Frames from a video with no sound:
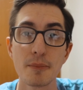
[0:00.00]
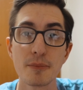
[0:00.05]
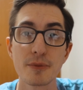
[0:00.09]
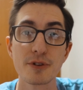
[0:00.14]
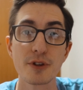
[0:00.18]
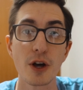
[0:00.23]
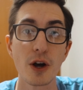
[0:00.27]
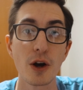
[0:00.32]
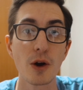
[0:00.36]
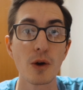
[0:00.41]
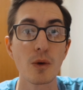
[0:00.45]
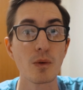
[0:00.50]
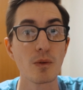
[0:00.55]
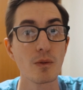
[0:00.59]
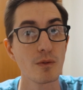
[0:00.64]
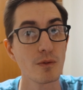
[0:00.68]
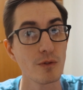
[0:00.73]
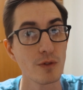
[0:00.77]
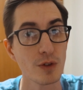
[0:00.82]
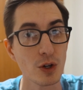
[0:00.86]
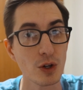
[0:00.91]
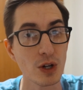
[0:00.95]
So
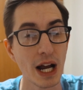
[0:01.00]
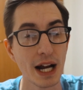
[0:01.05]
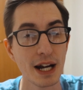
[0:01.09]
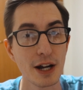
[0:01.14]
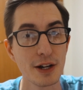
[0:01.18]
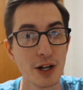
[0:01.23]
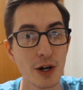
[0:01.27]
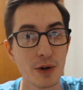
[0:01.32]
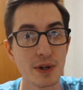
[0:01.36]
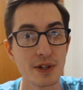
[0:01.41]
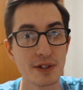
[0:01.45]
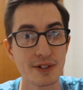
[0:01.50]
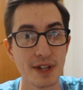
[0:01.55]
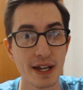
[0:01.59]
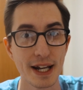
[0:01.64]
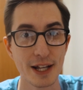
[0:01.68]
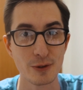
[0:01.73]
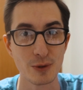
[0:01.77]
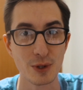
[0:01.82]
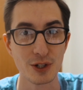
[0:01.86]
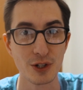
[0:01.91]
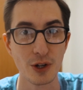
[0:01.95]
you'll kind of notice that
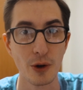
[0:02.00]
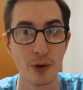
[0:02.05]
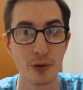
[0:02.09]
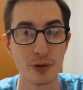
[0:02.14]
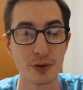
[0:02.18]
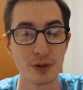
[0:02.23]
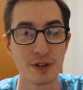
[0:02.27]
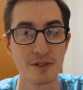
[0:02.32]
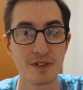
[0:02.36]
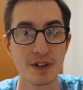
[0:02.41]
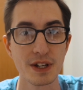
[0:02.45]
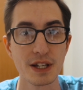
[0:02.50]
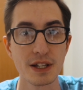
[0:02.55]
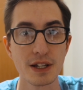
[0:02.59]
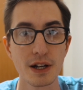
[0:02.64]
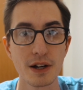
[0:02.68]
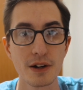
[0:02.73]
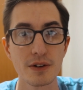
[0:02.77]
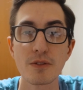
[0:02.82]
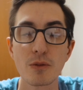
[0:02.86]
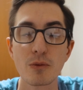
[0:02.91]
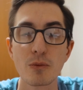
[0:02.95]
as we go through the
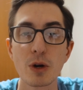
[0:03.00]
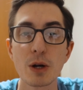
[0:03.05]
video.